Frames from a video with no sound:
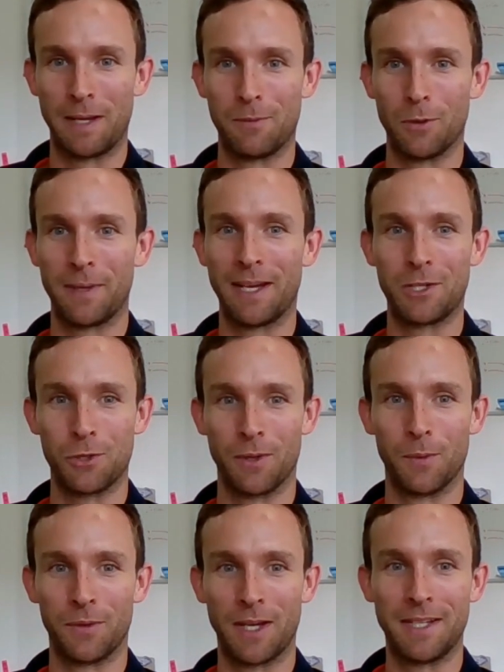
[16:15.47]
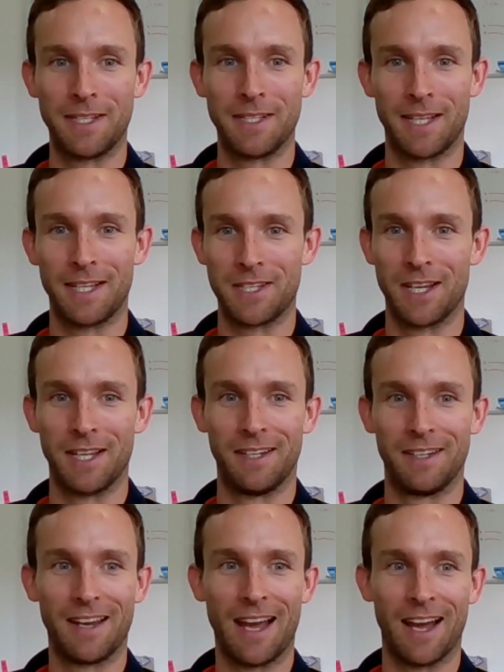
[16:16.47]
people will be out doing what they need to get done,